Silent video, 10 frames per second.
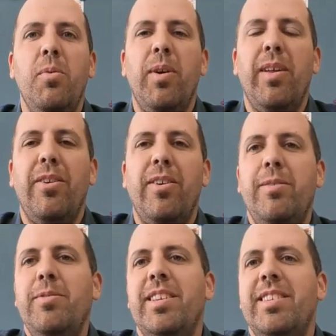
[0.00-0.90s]
whether
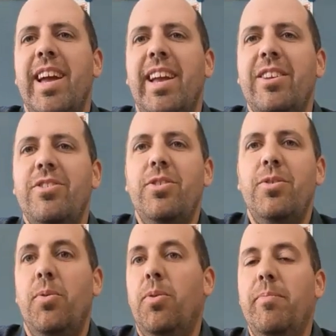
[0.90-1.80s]
it was a tech
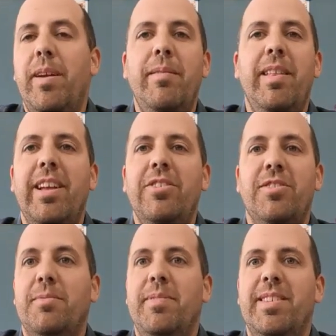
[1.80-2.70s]
issue or maybe they
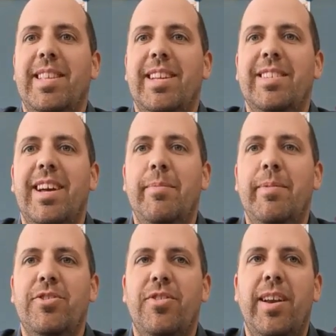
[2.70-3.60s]
just missed the
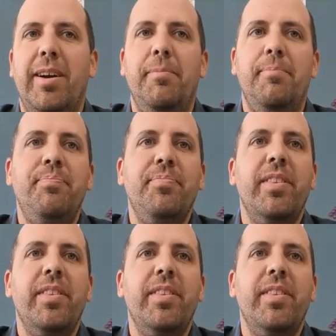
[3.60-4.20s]
assignment straight up.